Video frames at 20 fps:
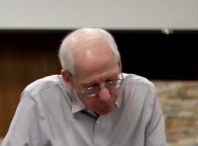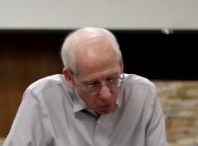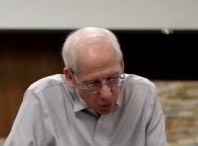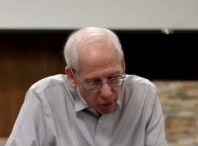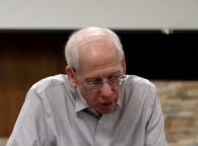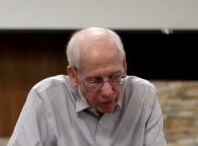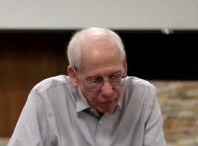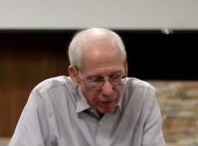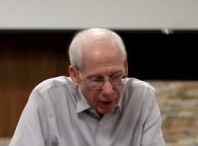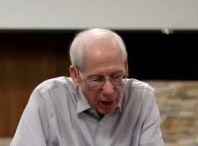
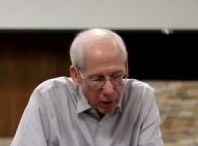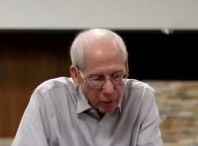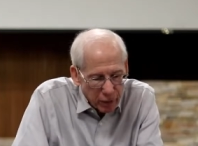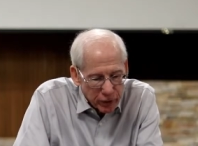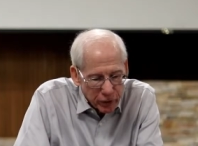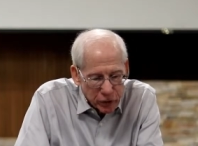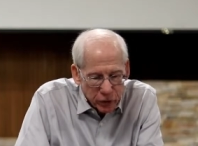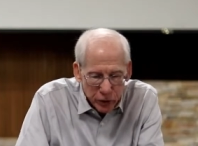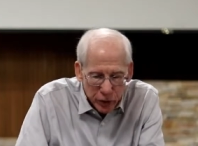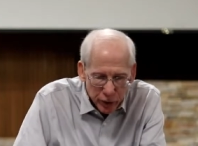part of how
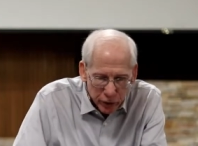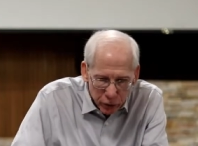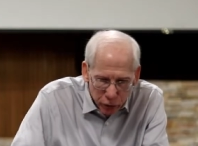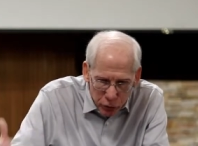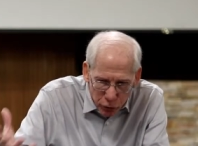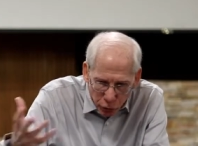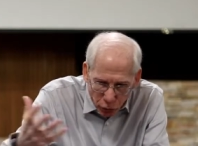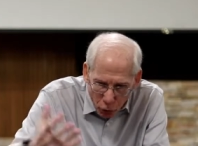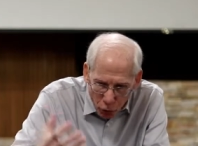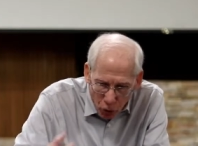it, it
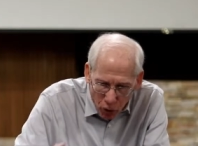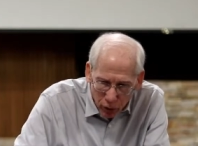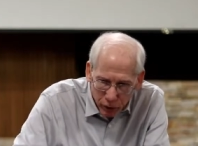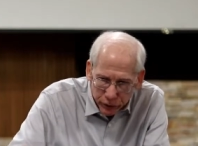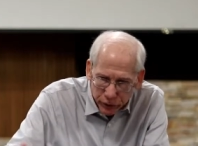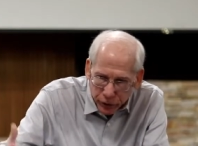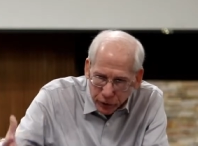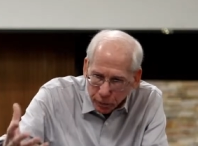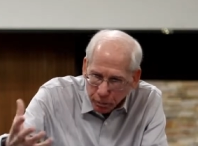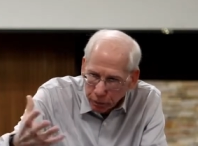
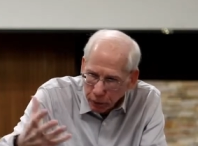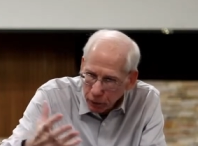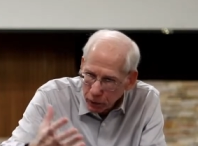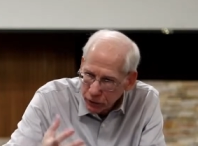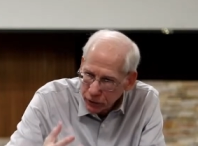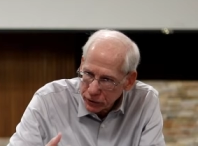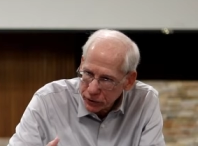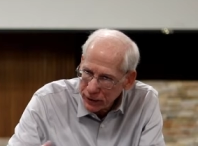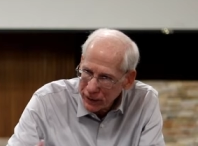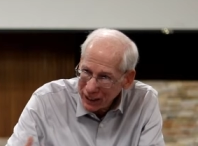draws the
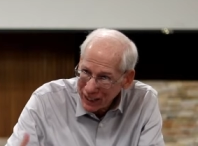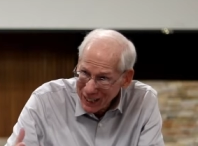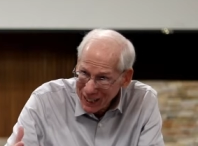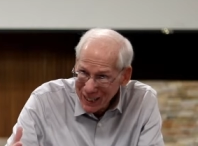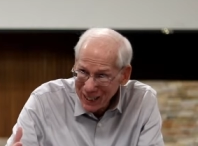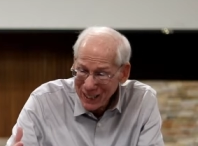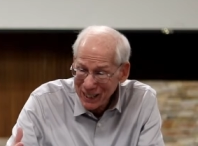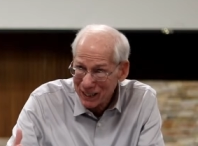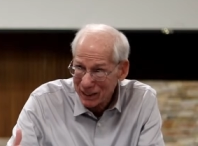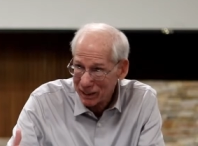person
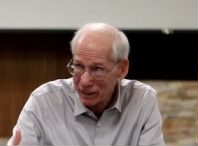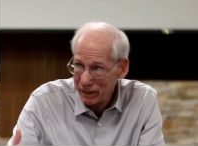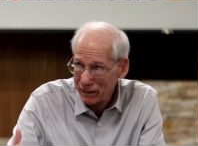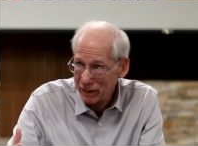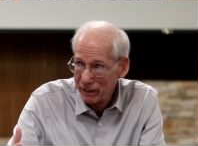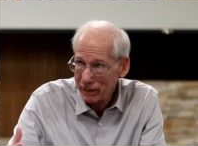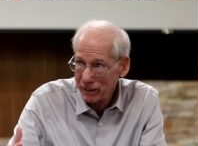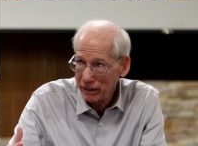in.